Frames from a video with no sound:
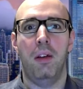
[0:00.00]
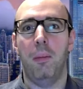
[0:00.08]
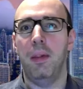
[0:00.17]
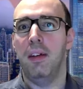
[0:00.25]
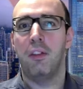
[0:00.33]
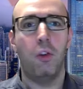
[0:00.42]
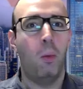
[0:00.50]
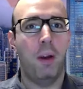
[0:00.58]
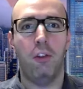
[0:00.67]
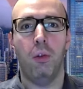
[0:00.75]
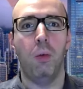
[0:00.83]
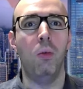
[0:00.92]
I mean, there's so
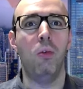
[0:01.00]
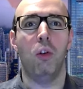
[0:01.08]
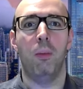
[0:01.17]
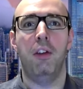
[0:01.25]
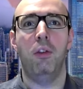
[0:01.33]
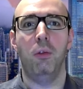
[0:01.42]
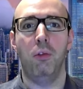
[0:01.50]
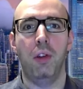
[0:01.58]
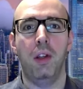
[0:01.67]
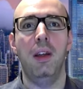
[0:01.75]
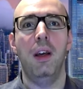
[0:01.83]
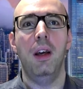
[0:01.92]
much to do, so much to
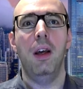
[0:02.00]
see.